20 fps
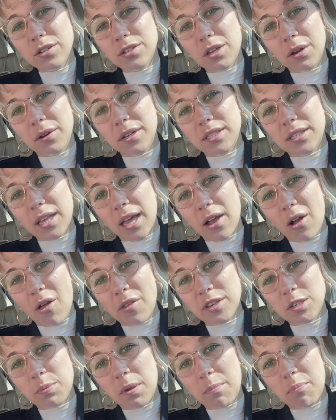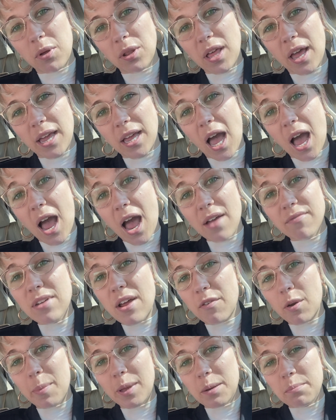So it's like all these people like, I've
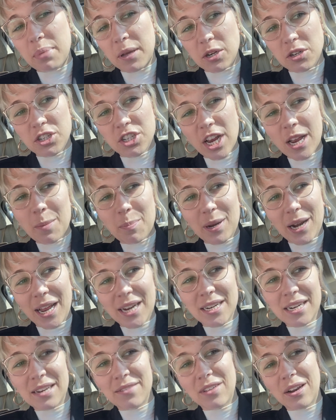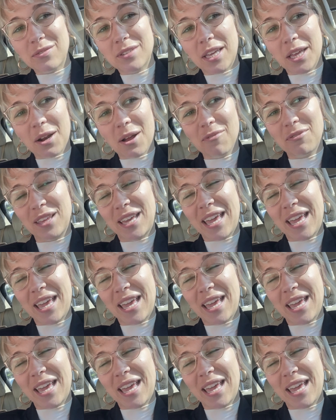never been in better shape and I didn't even have to get off the